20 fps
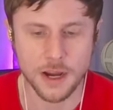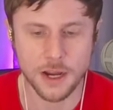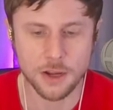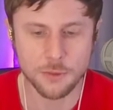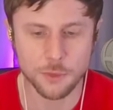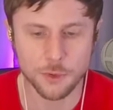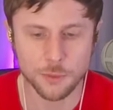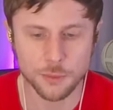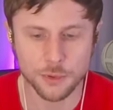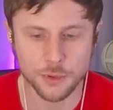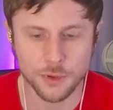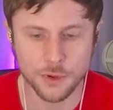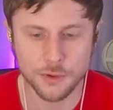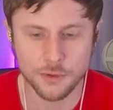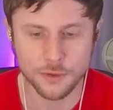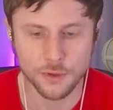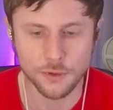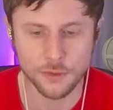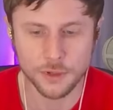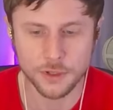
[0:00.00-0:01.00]
I am a
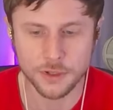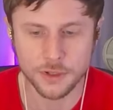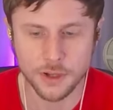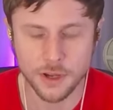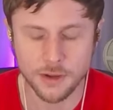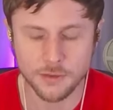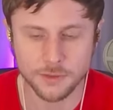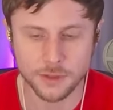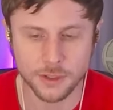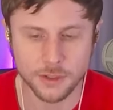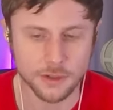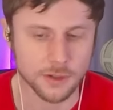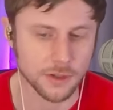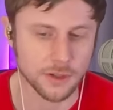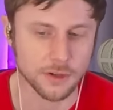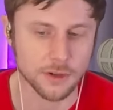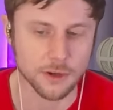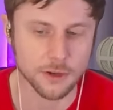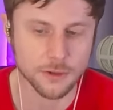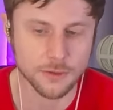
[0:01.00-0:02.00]
pro-union governor
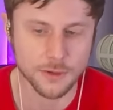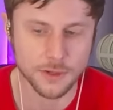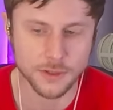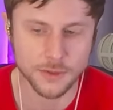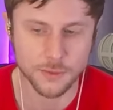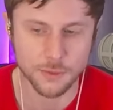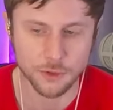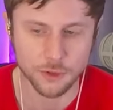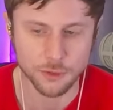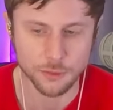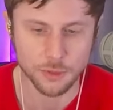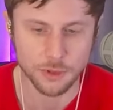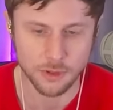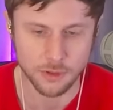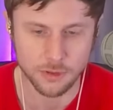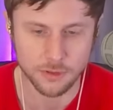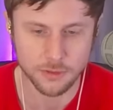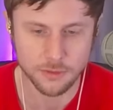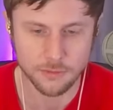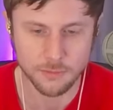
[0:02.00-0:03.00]
and always will
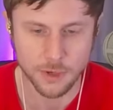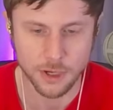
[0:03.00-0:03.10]
be.